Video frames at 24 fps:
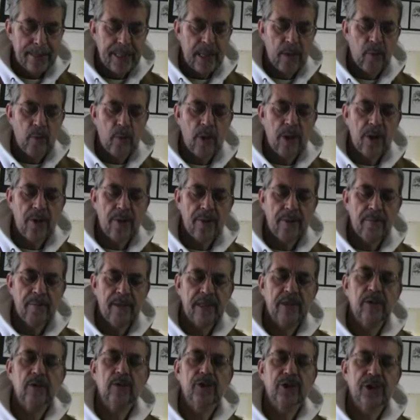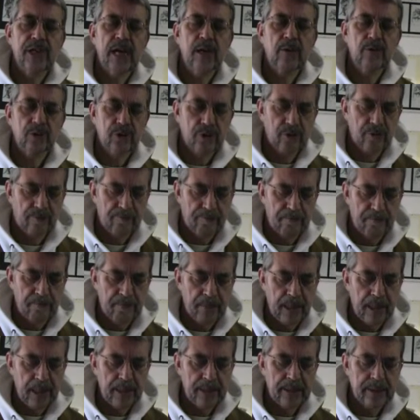They wear the metal shouts of
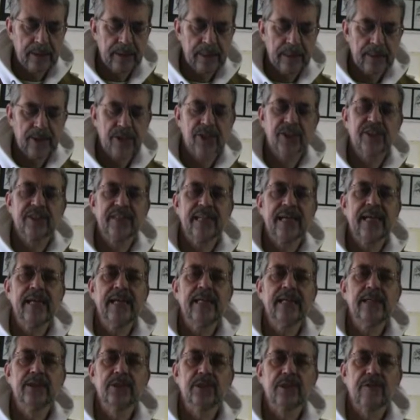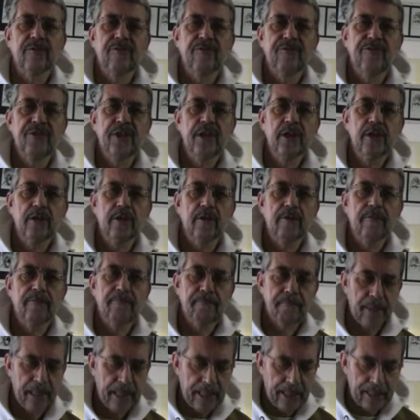blood that stains the fear
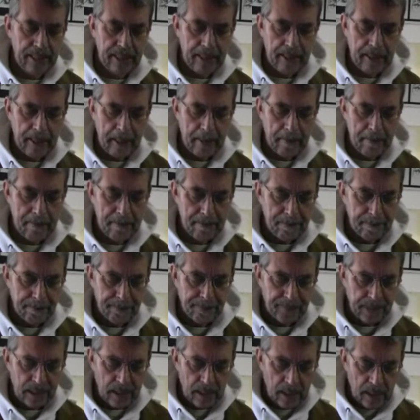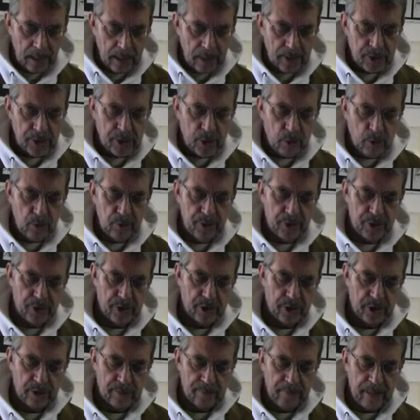of pain.
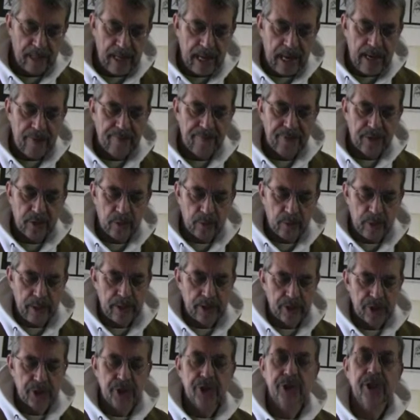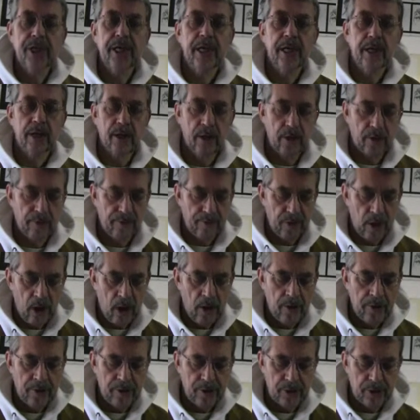Soldiers may have the greater share of
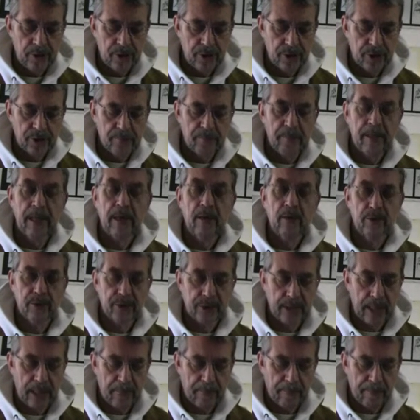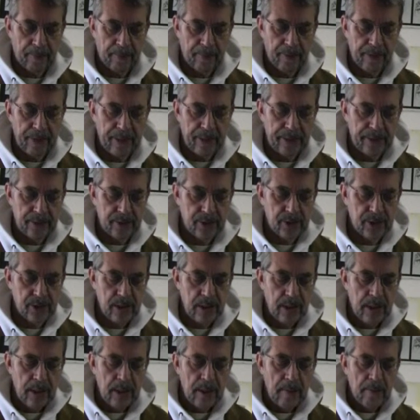honors, medals, and parades,
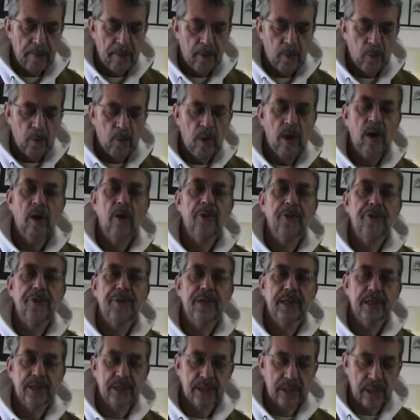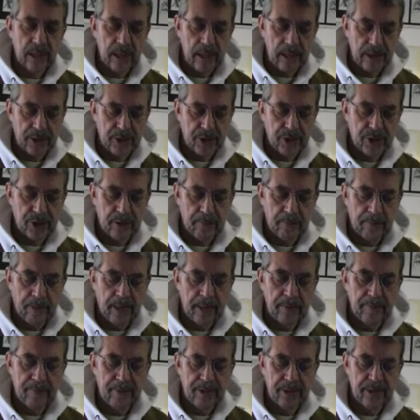but wealth is clutched
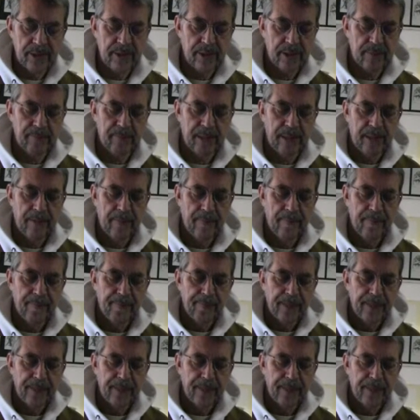by businessmen